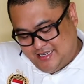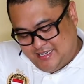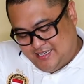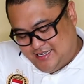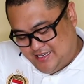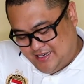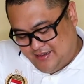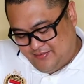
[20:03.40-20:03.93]
Kaya
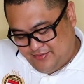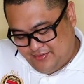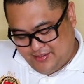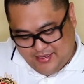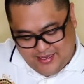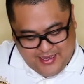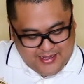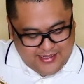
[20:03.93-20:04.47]

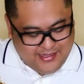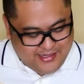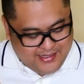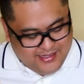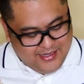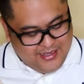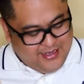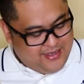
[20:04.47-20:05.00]
heavy and
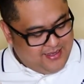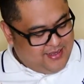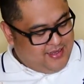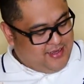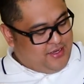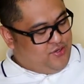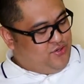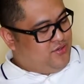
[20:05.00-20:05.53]

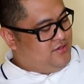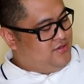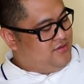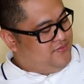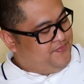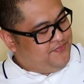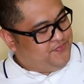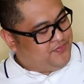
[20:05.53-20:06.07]
yun.
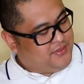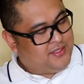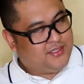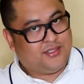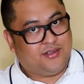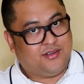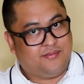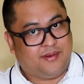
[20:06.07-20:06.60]

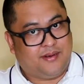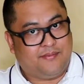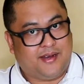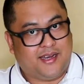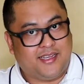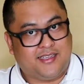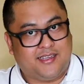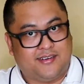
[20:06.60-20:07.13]
So,
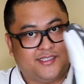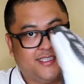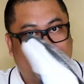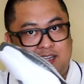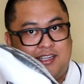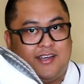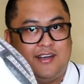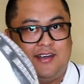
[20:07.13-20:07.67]
papakita ko sa
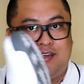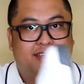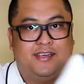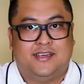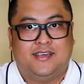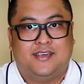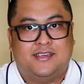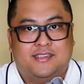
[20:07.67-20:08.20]
inyo.
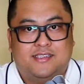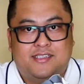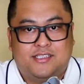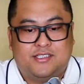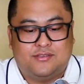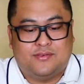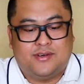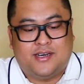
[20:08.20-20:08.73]

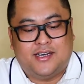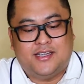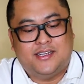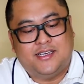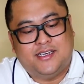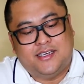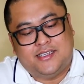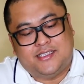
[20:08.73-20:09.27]
This
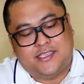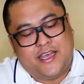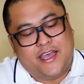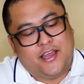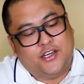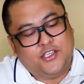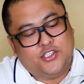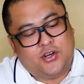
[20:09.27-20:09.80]
one is
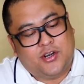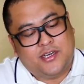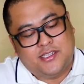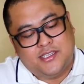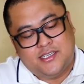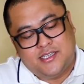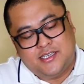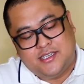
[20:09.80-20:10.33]
Air
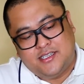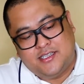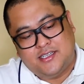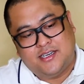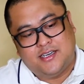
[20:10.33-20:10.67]
Jordan